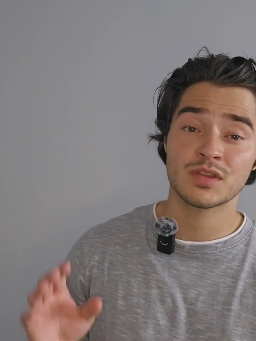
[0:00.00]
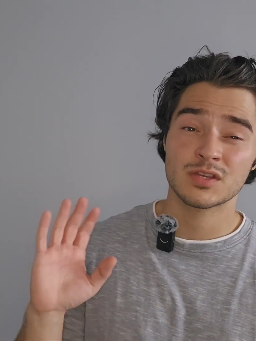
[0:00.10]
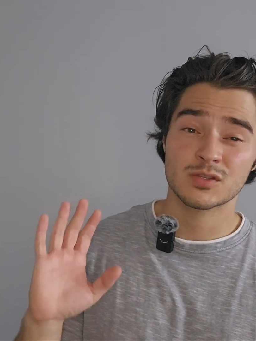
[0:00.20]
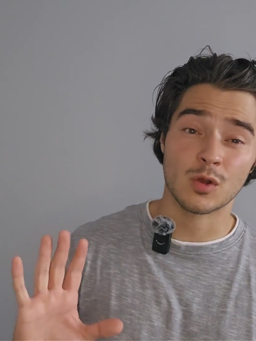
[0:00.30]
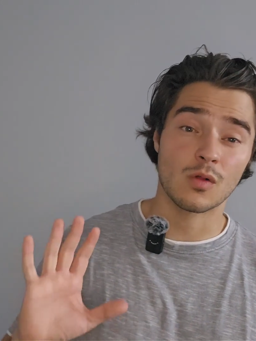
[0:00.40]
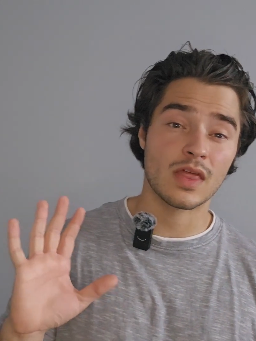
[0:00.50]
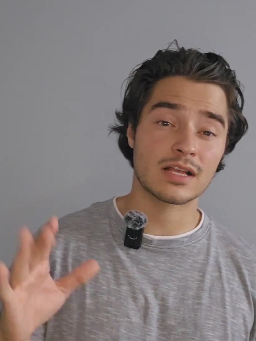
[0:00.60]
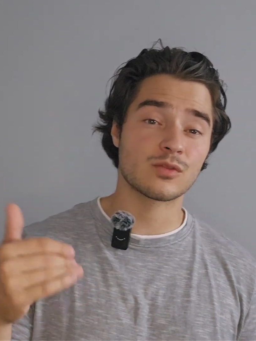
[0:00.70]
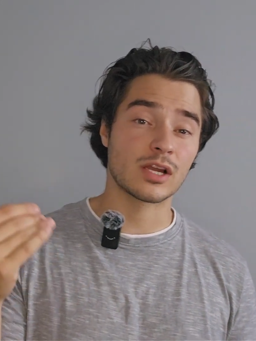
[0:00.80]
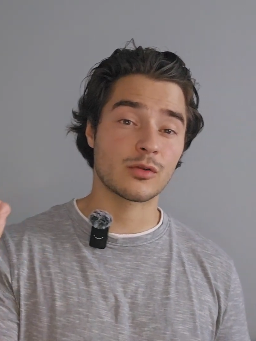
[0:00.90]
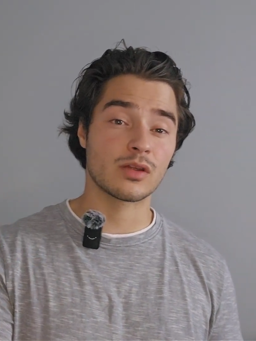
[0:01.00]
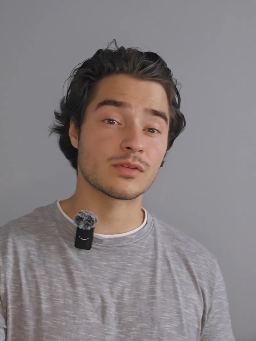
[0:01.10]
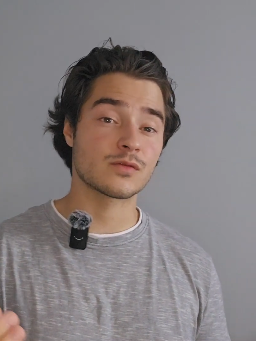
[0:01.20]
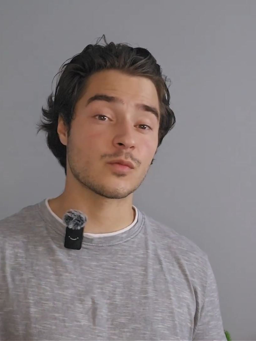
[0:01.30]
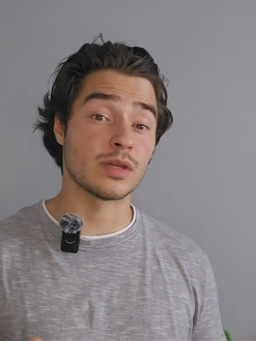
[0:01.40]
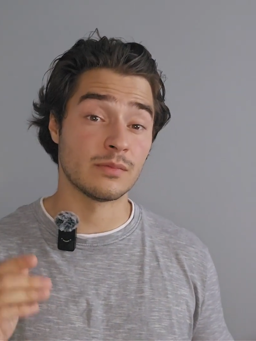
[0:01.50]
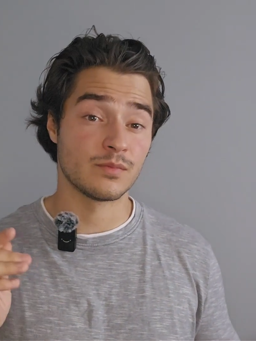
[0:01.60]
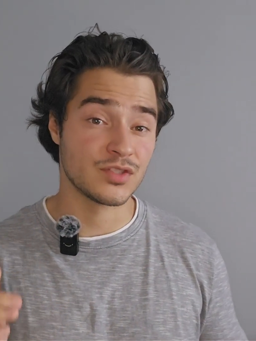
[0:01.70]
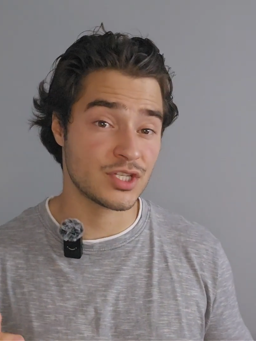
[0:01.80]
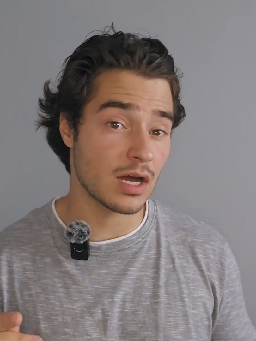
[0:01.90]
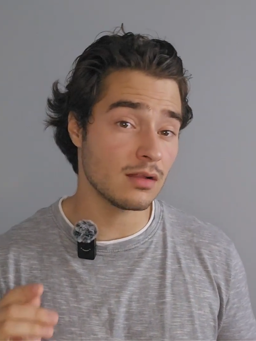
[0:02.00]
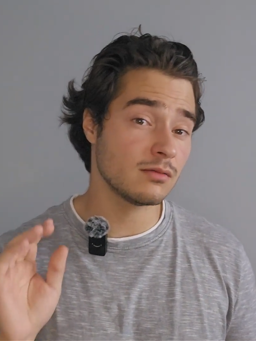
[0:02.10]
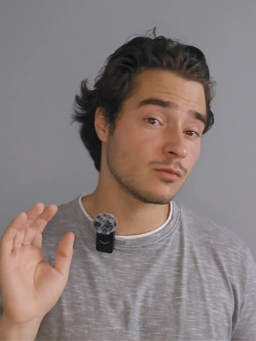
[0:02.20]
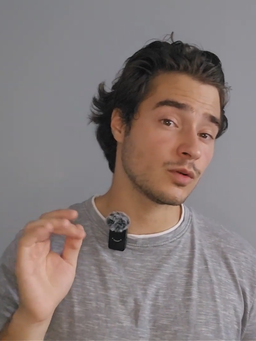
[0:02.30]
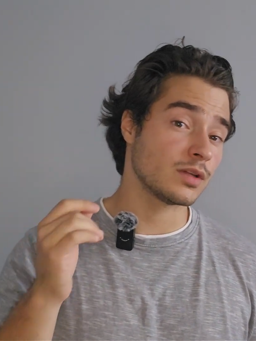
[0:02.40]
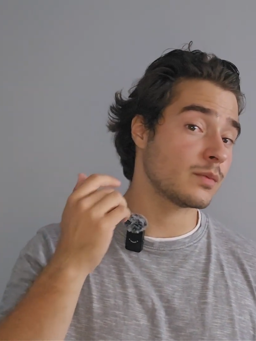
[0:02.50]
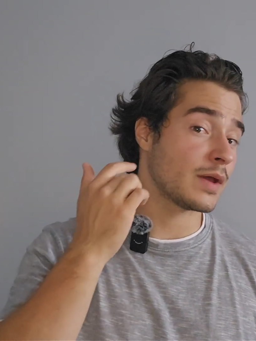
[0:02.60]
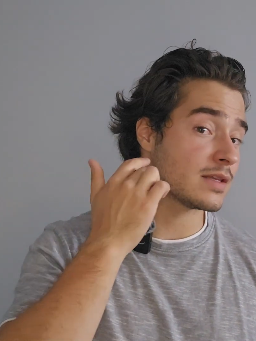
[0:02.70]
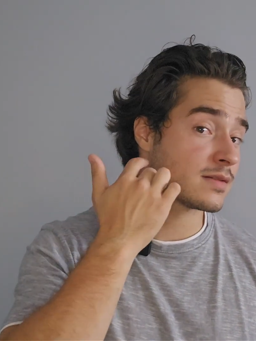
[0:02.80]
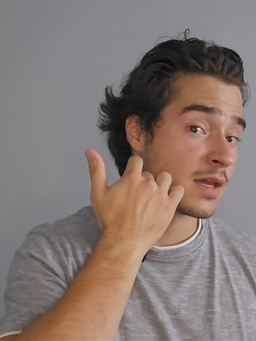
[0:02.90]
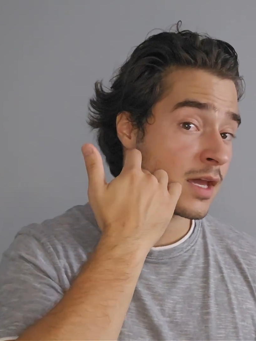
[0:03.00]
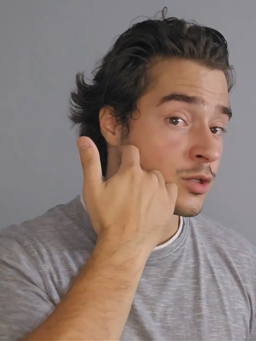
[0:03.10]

So that's why cream is for me. Gel really depends.